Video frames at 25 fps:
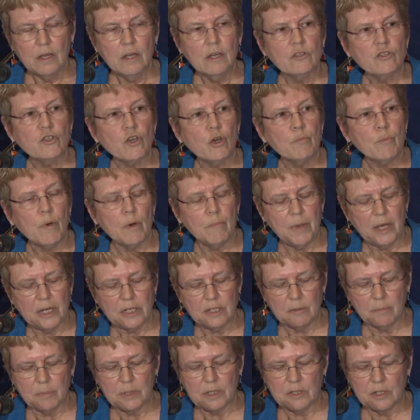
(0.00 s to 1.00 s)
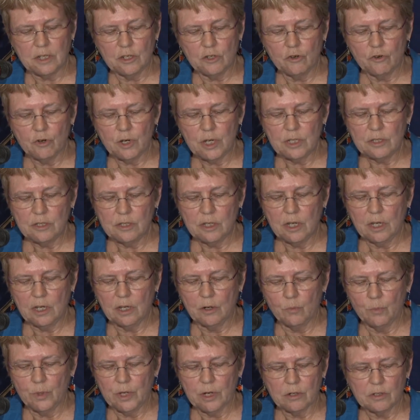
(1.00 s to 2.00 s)
So momentum is increasing,
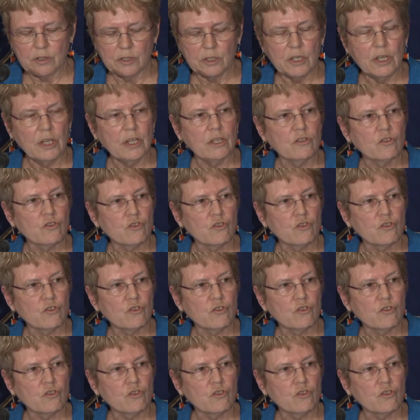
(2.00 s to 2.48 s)
and we are seeing